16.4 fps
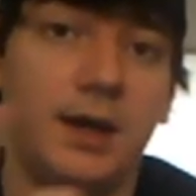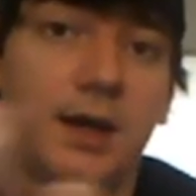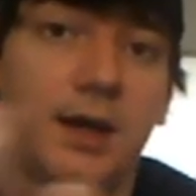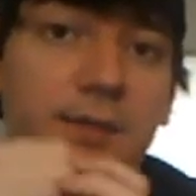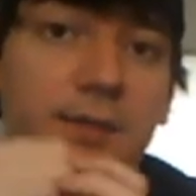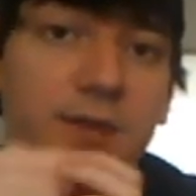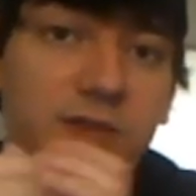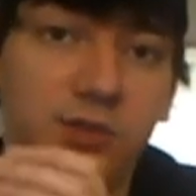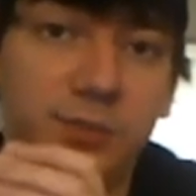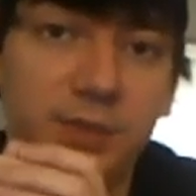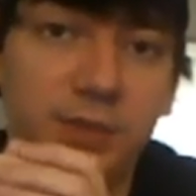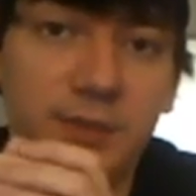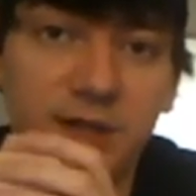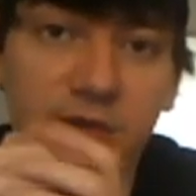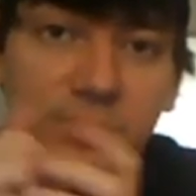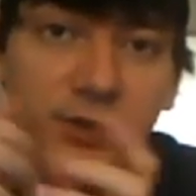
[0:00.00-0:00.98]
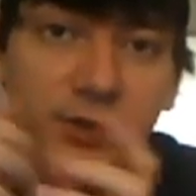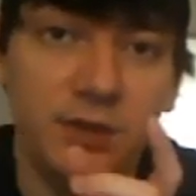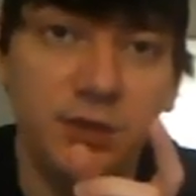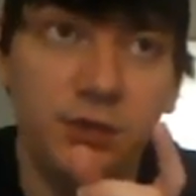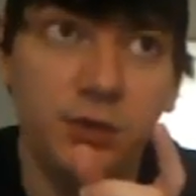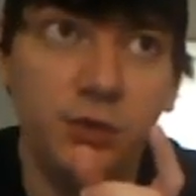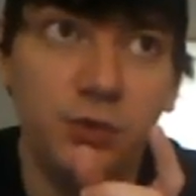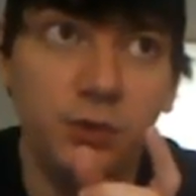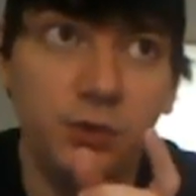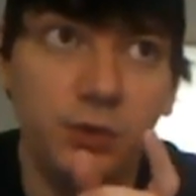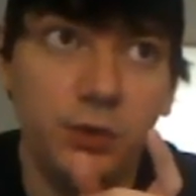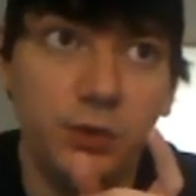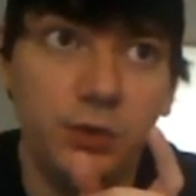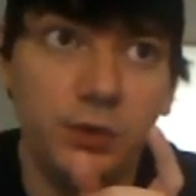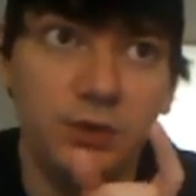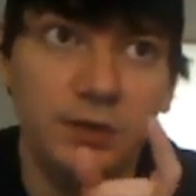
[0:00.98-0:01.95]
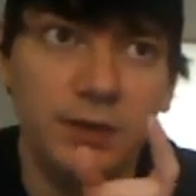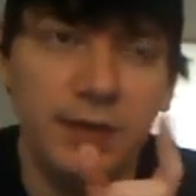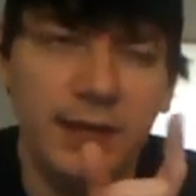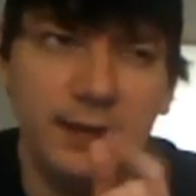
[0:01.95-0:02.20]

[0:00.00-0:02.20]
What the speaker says: In Super Metroid, you could